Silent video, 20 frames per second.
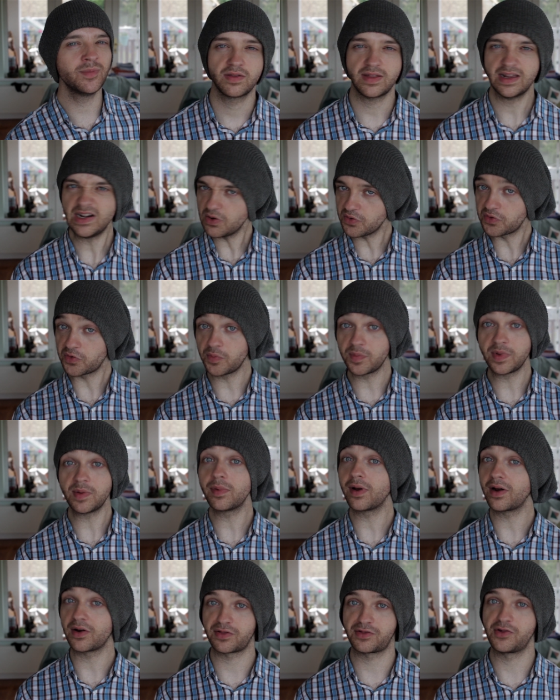because I know some
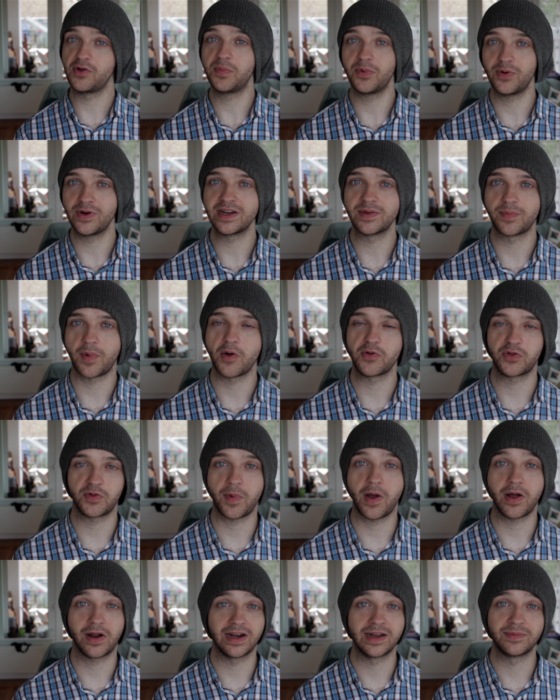people are super into
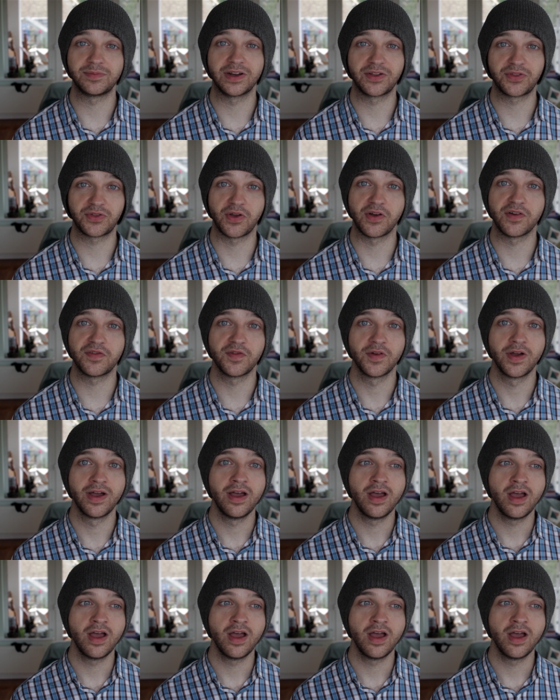post-apocalyptic stuff,